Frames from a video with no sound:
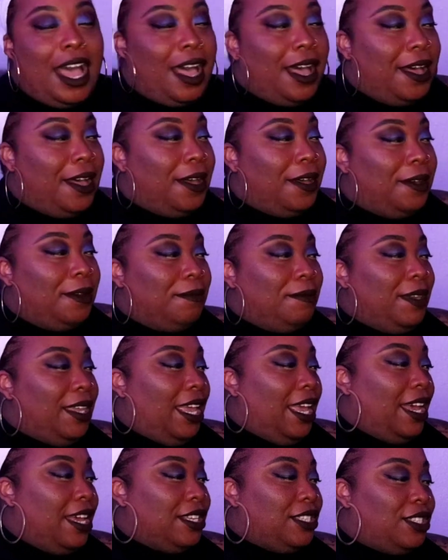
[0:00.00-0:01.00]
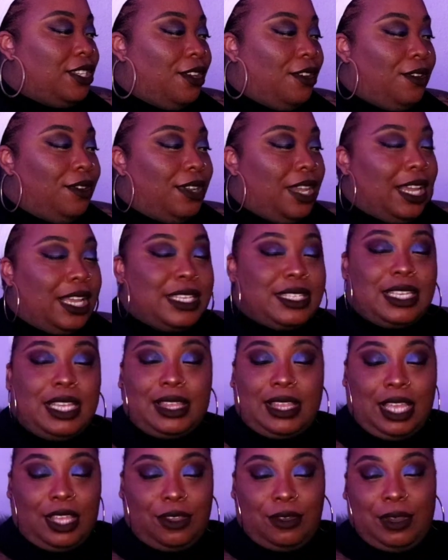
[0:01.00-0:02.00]
um, yeah, so like I
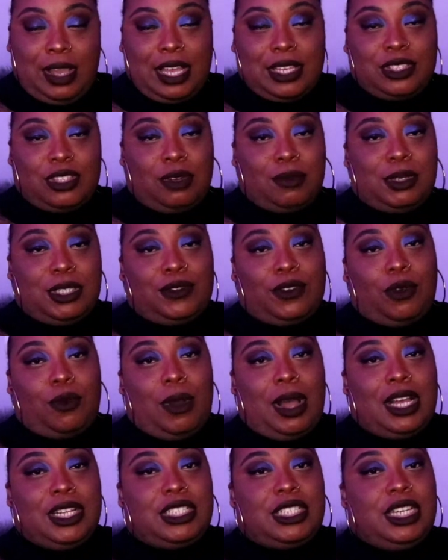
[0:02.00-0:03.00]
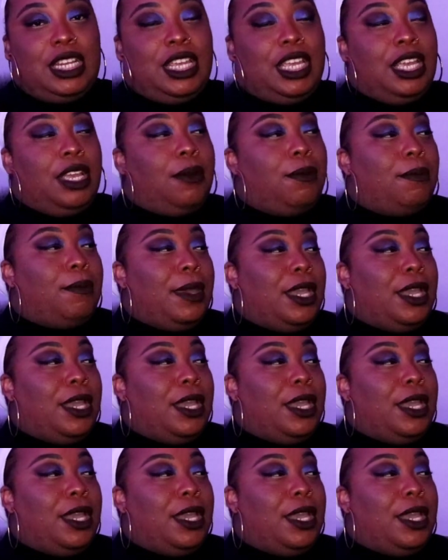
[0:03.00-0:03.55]
said, thank you guys so much for watching.